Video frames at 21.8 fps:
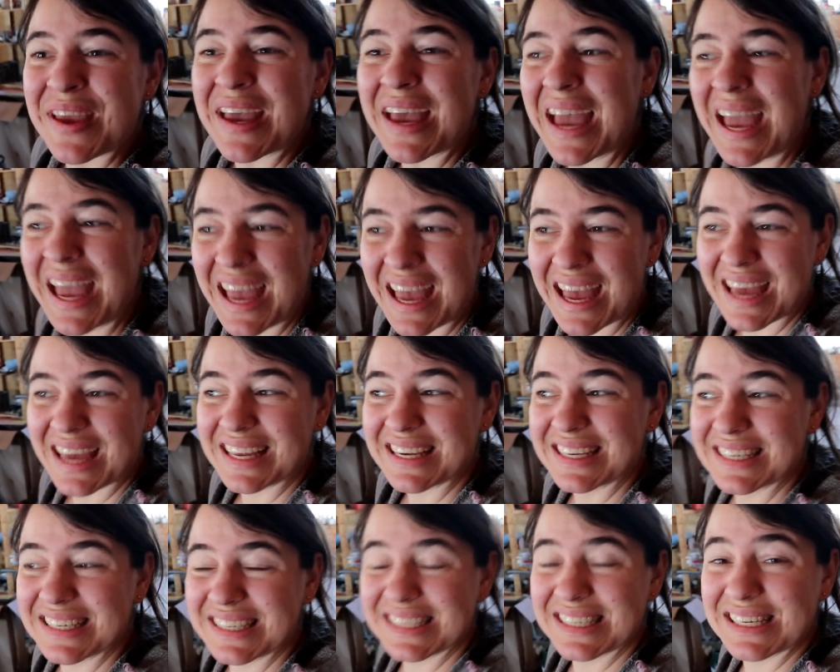
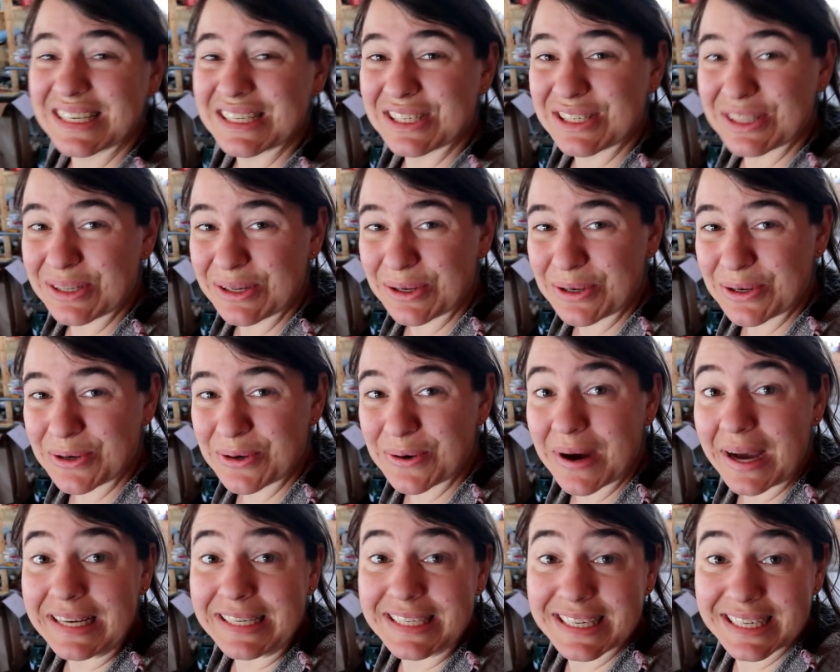And so
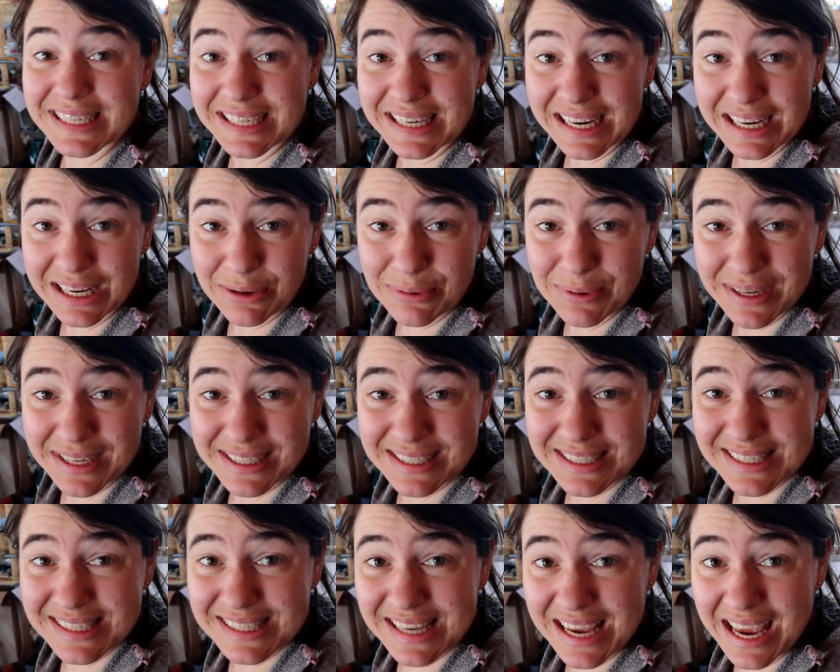I did it
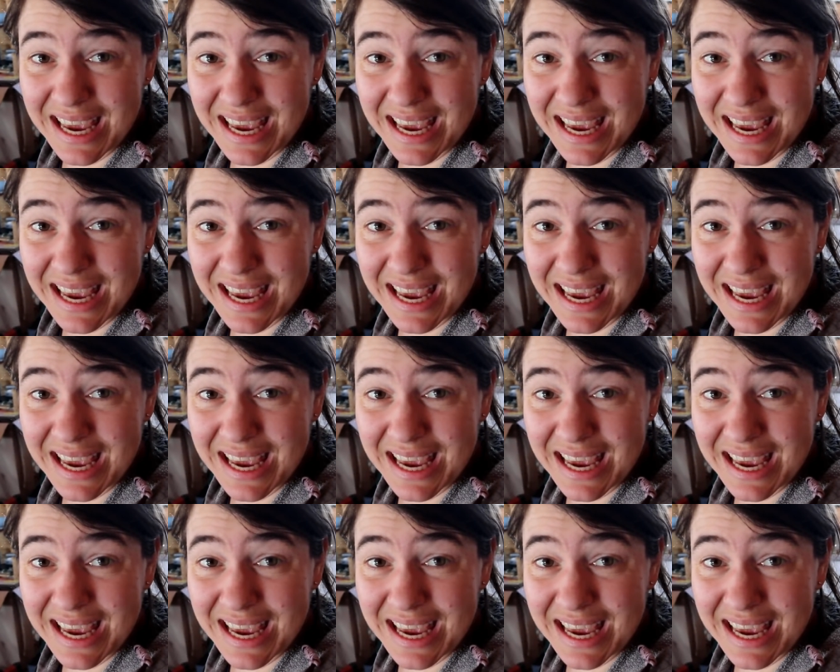anyways,